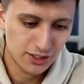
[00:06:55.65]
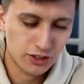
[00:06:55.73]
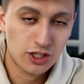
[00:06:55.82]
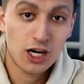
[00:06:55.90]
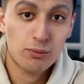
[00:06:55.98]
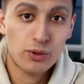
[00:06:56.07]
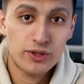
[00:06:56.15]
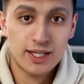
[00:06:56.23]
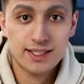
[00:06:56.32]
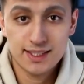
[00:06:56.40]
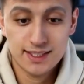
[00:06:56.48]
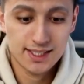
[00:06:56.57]
little cardboard
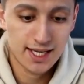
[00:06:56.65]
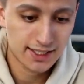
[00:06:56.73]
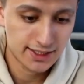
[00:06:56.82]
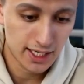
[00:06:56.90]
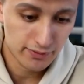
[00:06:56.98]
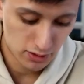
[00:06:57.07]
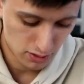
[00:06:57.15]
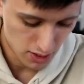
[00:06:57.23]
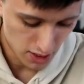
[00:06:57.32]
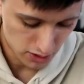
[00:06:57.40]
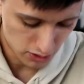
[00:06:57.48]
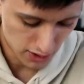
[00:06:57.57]
things that the decks gave you.
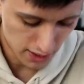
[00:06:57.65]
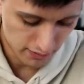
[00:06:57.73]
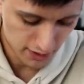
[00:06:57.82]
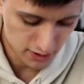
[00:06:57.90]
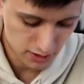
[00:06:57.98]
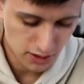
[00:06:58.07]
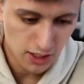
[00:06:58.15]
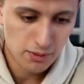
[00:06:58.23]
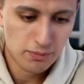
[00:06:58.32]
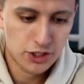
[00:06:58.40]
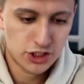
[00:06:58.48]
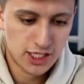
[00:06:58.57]
So you have these
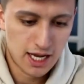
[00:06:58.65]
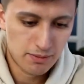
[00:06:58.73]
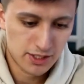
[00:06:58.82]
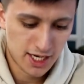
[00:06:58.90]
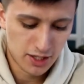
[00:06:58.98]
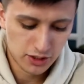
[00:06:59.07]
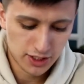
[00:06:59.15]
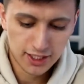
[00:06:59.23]
bunch of damage counter